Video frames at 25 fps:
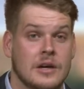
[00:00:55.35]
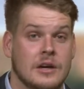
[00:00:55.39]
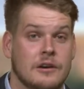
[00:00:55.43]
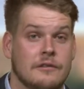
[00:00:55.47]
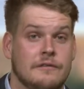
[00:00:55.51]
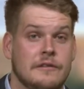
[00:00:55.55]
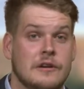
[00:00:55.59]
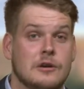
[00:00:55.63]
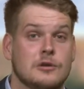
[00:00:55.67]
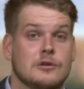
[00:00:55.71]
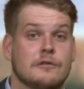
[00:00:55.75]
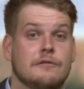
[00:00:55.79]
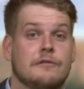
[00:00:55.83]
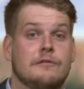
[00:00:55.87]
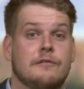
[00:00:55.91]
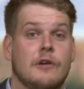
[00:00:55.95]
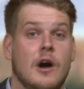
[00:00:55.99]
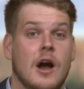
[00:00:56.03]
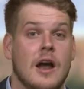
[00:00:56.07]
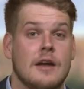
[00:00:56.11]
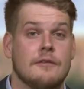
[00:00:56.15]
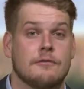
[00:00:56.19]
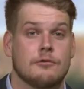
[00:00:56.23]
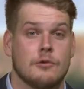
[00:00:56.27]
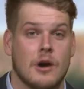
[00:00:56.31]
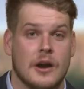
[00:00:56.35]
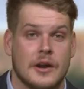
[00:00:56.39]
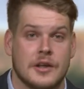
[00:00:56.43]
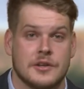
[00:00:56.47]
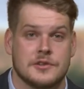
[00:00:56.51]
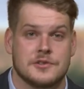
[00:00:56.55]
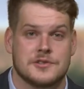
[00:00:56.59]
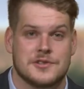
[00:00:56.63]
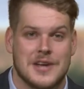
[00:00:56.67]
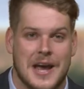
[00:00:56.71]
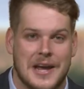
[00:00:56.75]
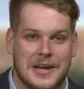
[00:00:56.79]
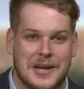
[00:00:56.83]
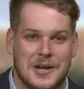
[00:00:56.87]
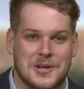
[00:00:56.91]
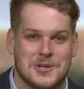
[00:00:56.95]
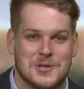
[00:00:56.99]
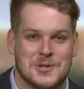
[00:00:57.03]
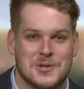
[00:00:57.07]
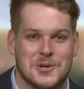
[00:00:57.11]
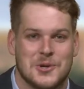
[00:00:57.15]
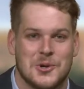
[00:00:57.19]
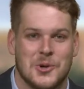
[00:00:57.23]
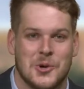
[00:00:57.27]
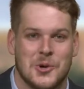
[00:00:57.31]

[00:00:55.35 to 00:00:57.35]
a field of 5 runners taking to the